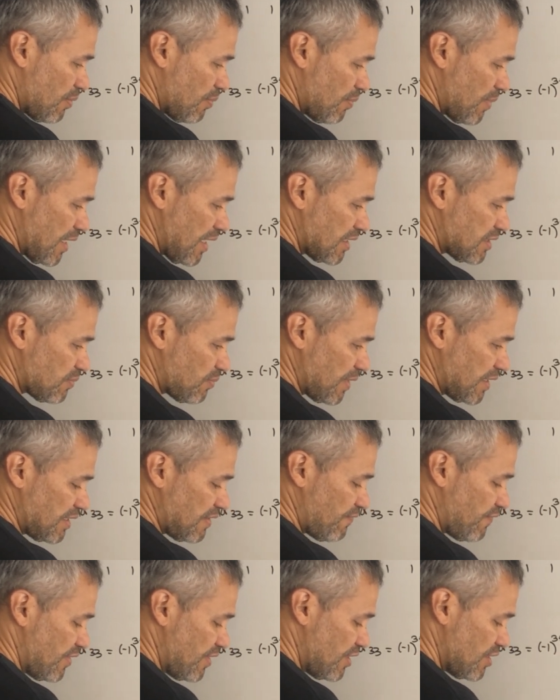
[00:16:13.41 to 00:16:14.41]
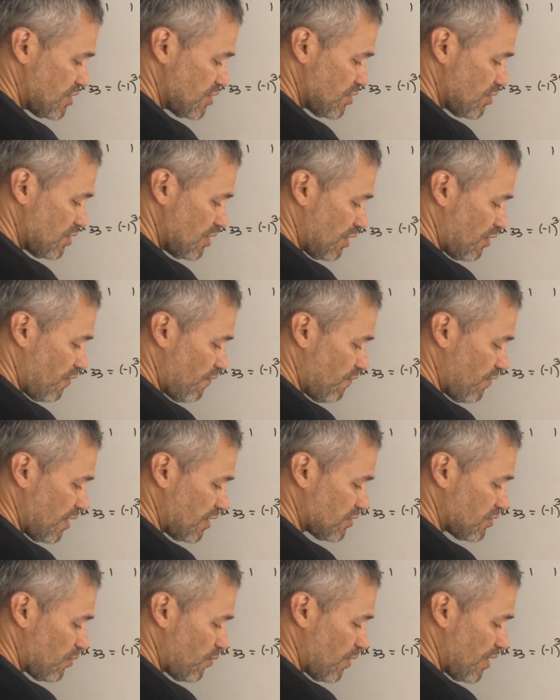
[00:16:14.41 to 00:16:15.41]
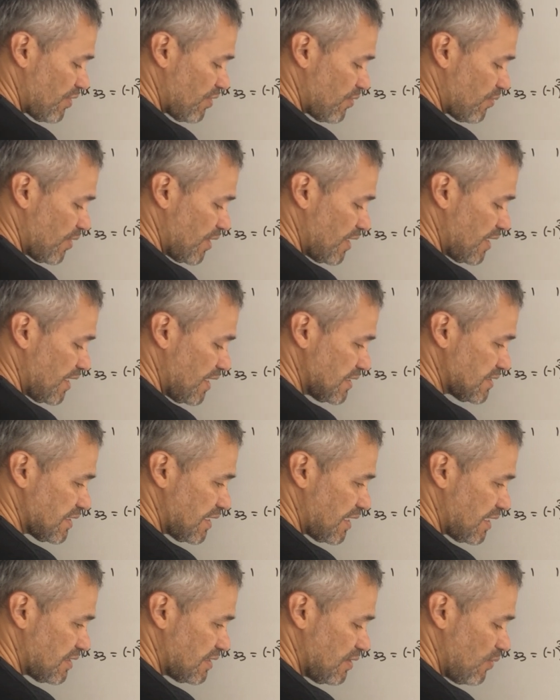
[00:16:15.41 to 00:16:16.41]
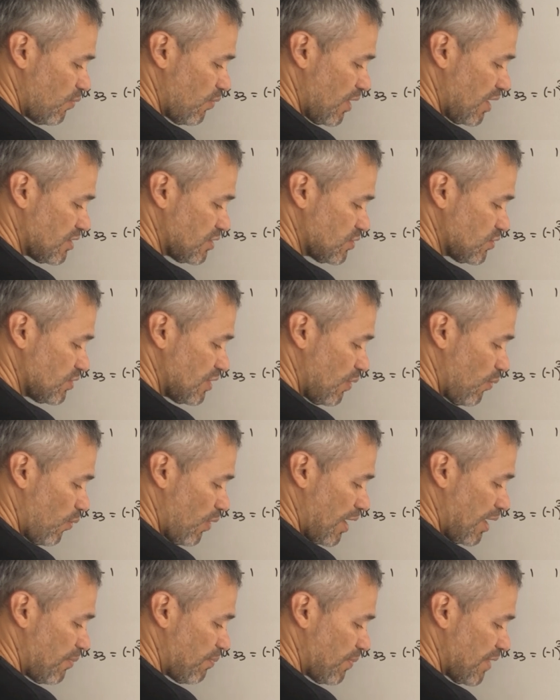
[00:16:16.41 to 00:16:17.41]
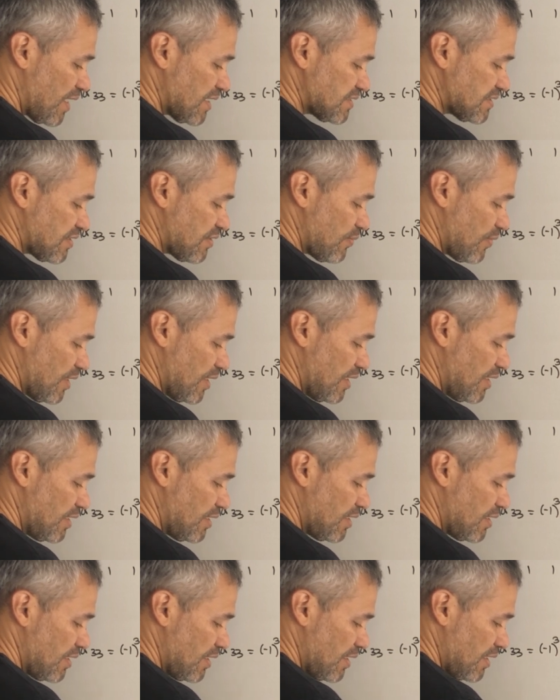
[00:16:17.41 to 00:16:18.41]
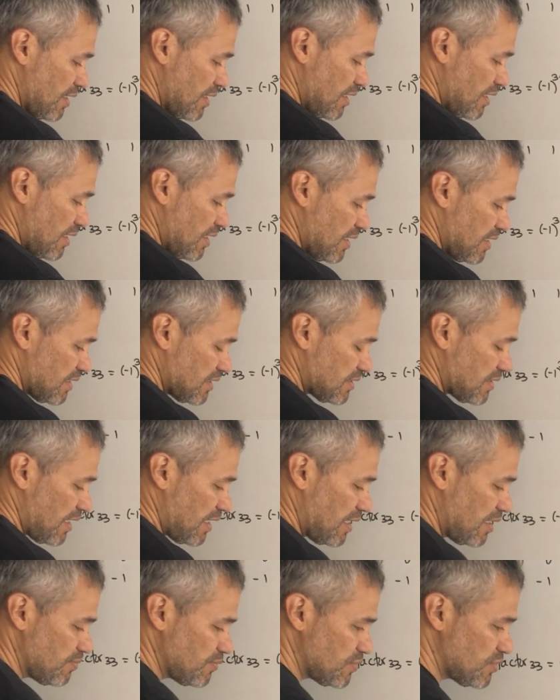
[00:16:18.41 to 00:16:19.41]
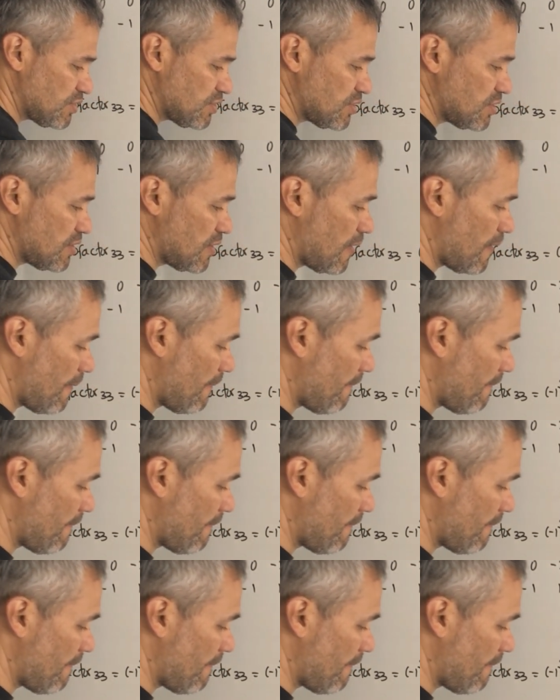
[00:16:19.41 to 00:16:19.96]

But by definition, the cofactor 1, 3 is negative 1 to the 1 plus 3 times